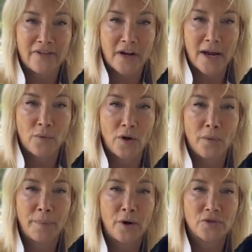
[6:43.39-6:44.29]
And I will
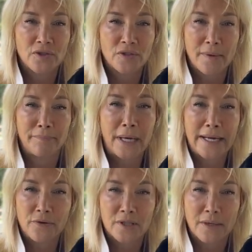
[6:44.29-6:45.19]
post some
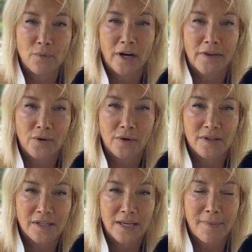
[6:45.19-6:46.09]
bio somewhere that you can
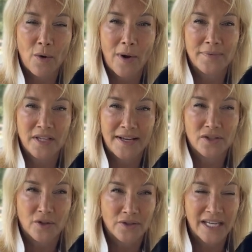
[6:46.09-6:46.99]
see. My
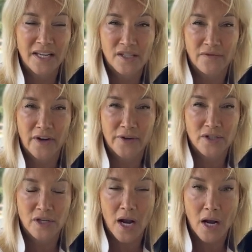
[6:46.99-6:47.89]
websites are
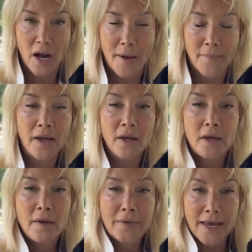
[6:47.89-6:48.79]
dinazafiris.com.
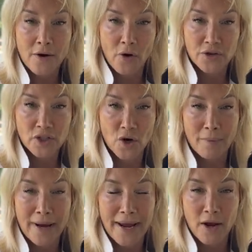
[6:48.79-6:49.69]
And also
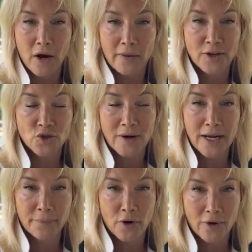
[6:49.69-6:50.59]
my online training
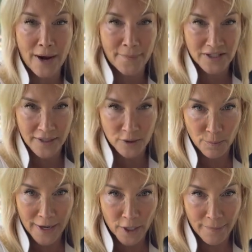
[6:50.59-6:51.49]
program is
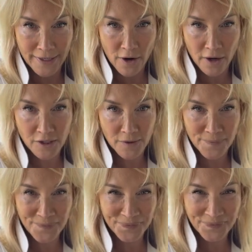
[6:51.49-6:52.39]
Inspired by Dogs
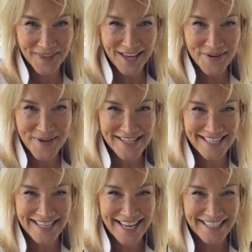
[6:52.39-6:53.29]
with
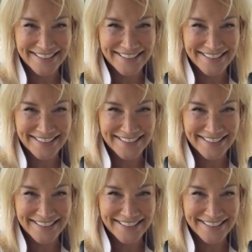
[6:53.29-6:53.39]
Dina.